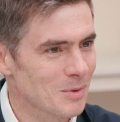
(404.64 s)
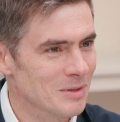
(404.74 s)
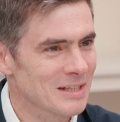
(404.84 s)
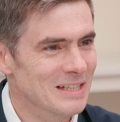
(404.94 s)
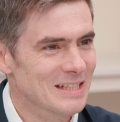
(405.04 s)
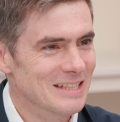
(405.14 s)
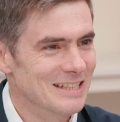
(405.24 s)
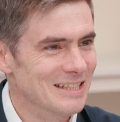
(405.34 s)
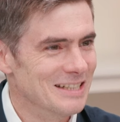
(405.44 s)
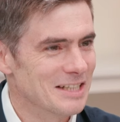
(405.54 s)
or
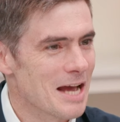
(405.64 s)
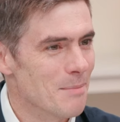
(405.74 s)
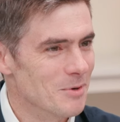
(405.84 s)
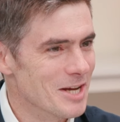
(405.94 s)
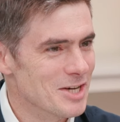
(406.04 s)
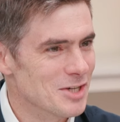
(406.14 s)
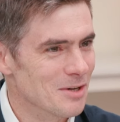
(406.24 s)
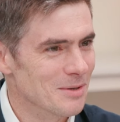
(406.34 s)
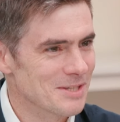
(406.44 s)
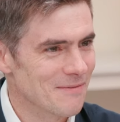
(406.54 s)
cabaret
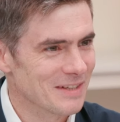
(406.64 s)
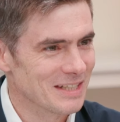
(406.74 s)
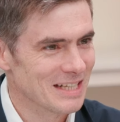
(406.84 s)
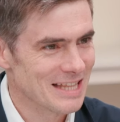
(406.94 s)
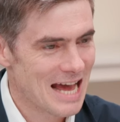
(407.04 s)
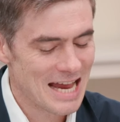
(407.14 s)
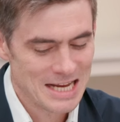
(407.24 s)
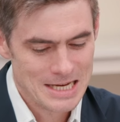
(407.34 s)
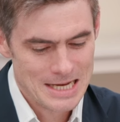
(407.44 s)
show or something like that.